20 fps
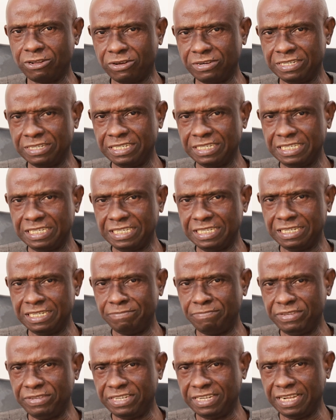on in
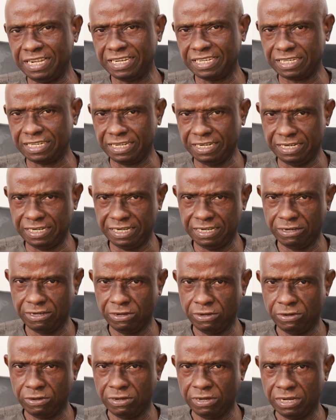the business
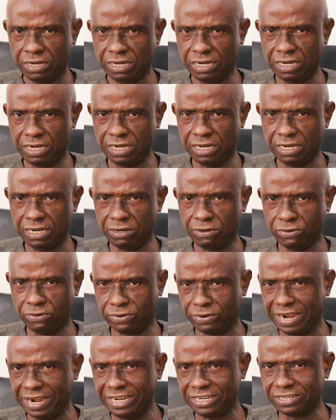
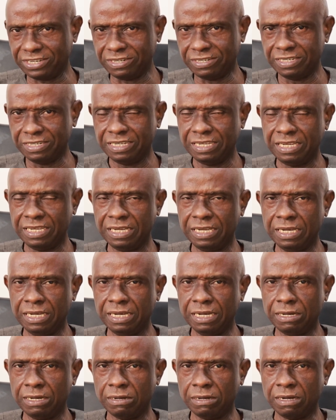horizon.
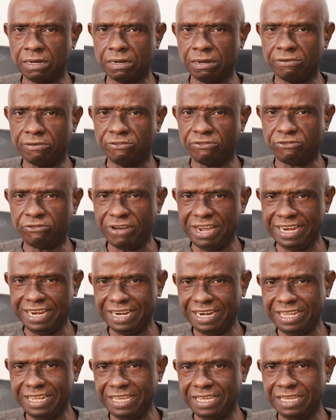
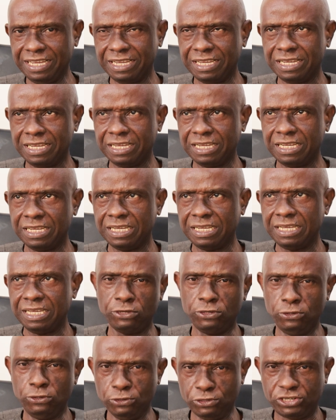Finally,
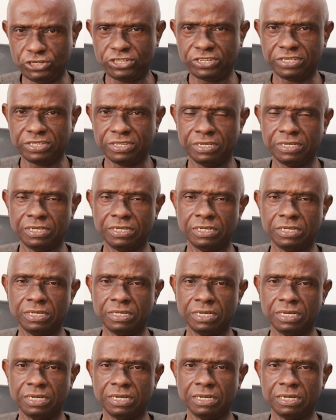youths,
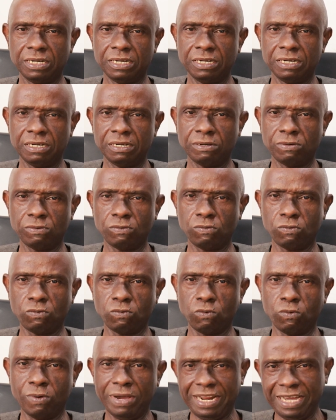
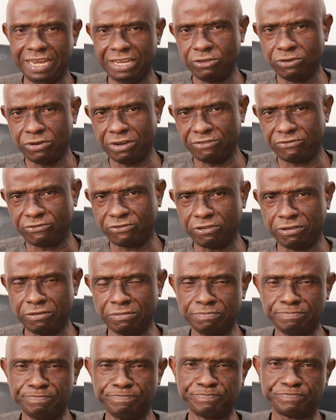whether you are
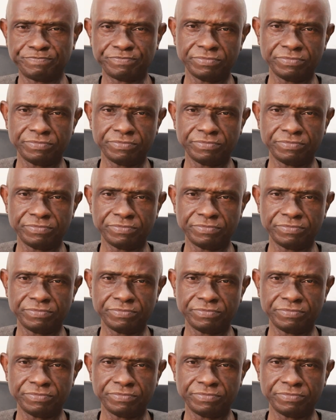from